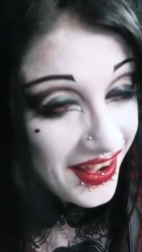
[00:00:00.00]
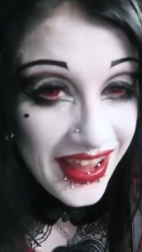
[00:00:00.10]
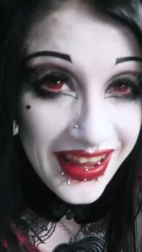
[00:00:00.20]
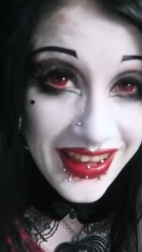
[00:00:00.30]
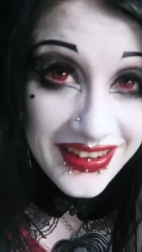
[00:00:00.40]

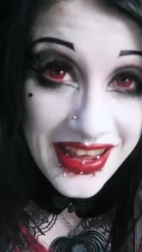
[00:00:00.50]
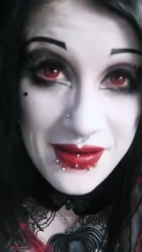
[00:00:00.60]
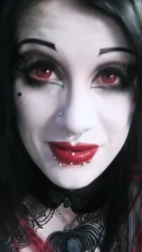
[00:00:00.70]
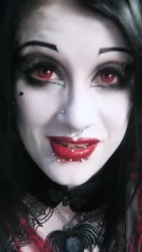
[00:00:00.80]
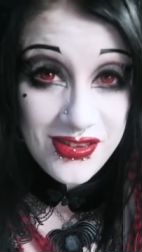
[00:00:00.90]
I hate our
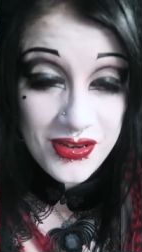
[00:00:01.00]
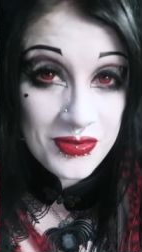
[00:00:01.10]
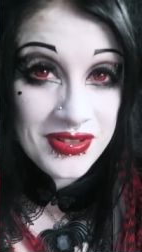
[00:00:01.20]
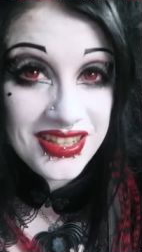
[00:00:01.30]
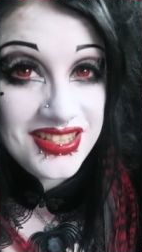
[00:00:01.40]
neighbours
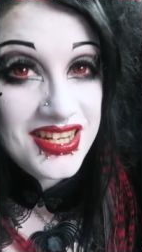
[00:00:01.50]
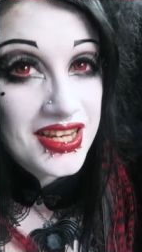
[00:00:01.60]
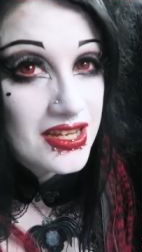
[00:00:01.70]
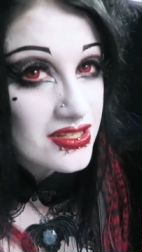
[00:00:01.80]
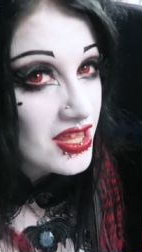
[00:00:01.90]
so much.
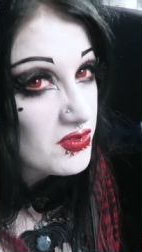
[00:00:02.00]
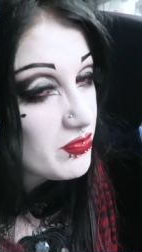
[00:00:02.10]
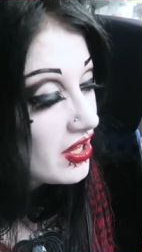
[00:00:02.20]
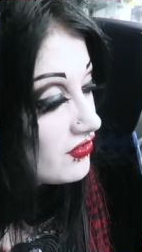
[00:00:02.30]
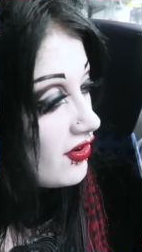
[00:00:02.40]
So that
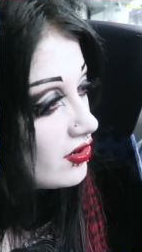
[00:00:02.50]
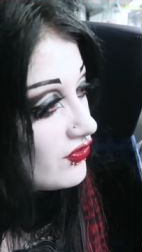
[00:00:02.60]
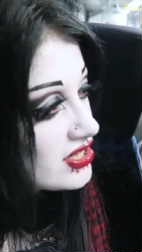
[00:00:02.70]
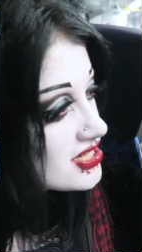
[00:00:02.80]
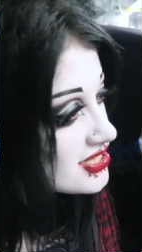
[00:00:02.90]
was part of our
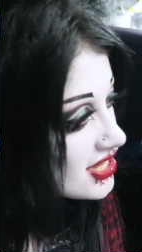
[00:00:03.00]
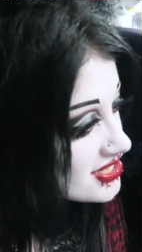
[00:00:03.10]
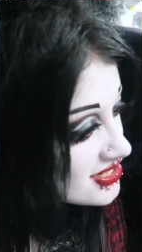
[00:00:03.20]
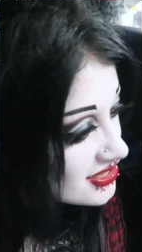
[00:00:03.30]
adventures last